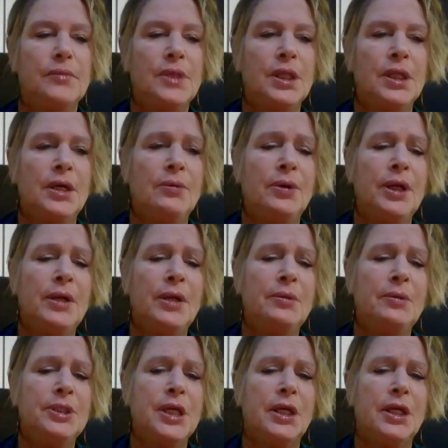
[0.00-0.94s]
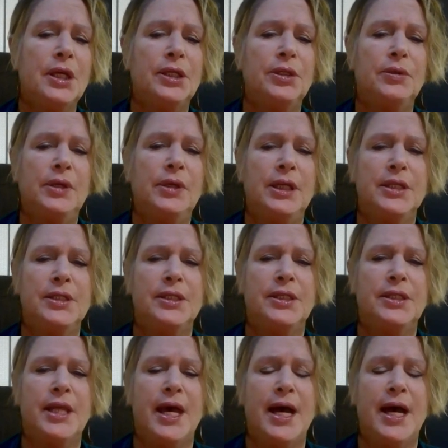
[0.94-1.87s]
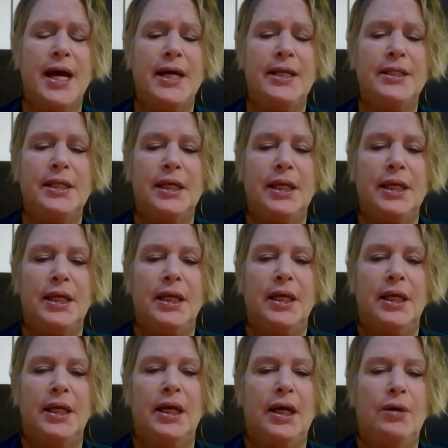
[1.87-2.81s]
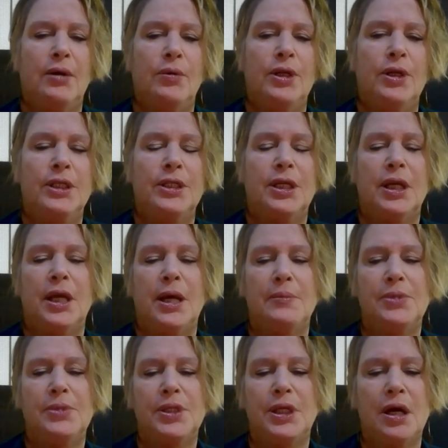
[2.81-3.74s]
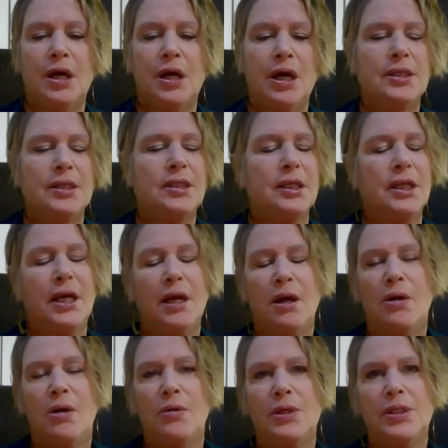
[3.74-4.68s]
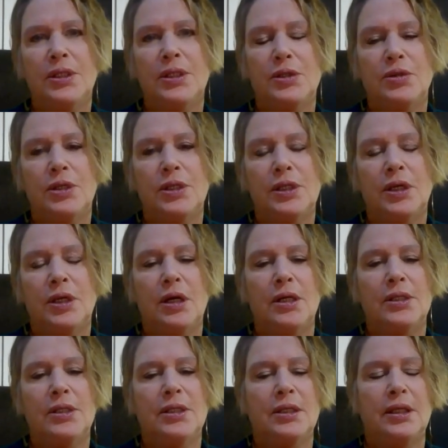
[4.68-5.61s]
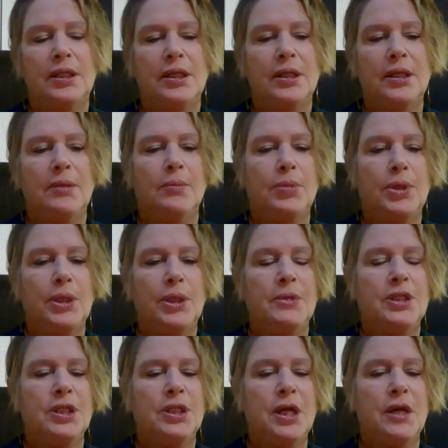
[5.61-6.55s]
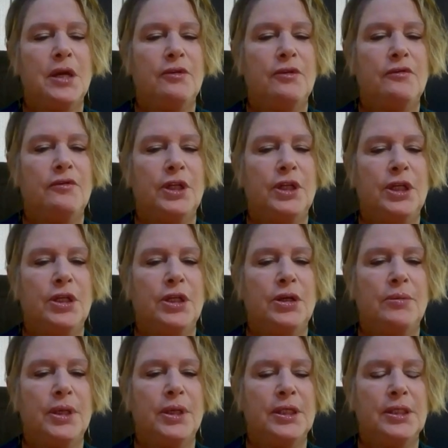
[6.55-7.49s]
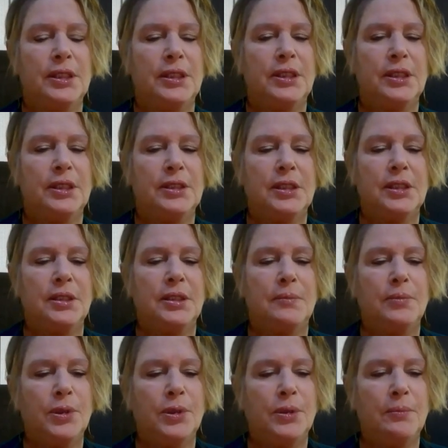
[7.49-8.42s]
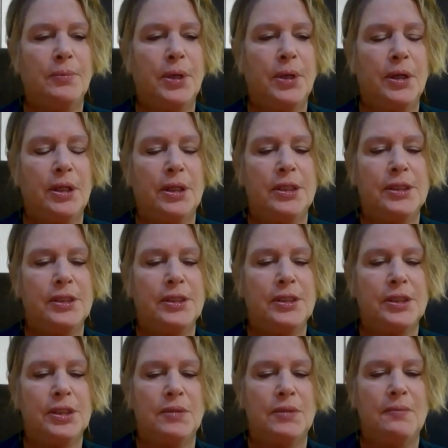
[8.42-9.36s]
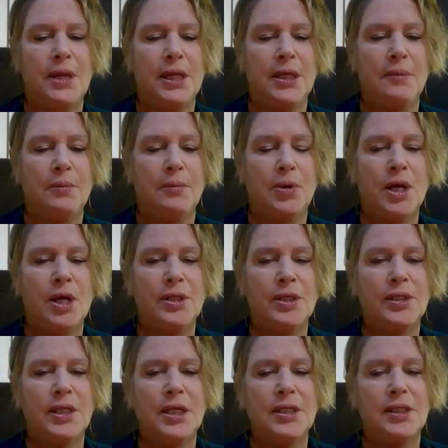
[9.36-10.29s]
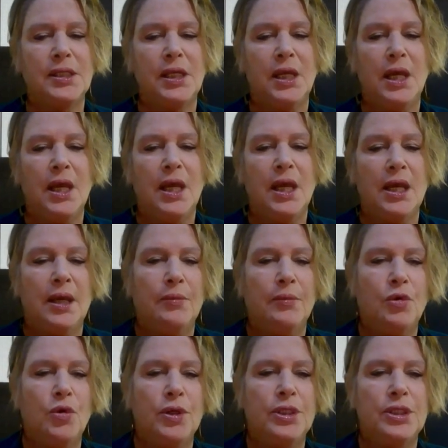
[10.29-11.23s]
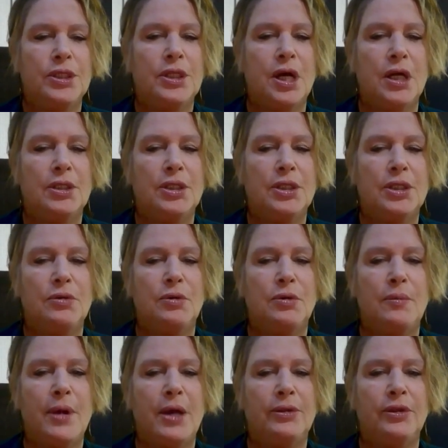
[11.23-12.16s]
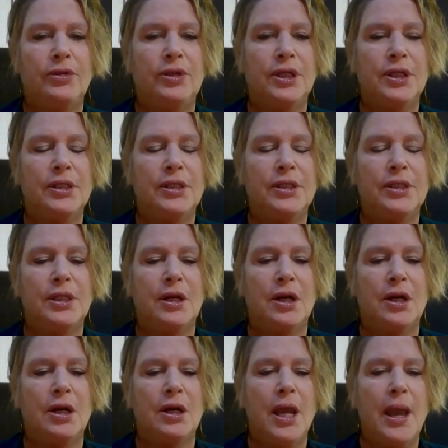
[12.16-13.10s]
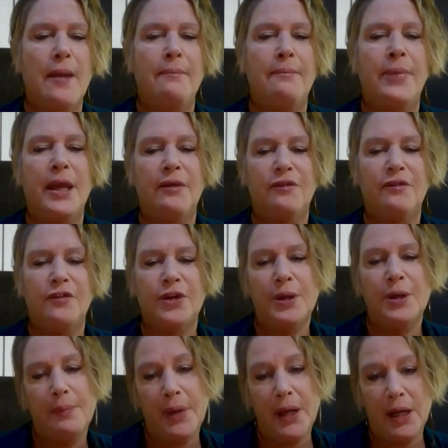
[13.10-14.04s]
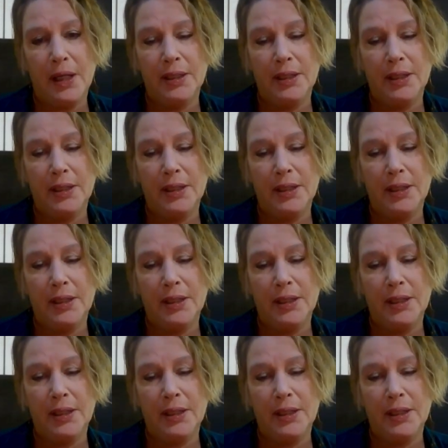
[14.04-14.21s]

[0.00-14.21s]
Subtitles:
Now, what I will tell you is that when it comes to cost, and I always address cost, I think, in pretty much every video because I think it's an important part of the decision making process. I'm going to talk to you about the things that are bang for your buck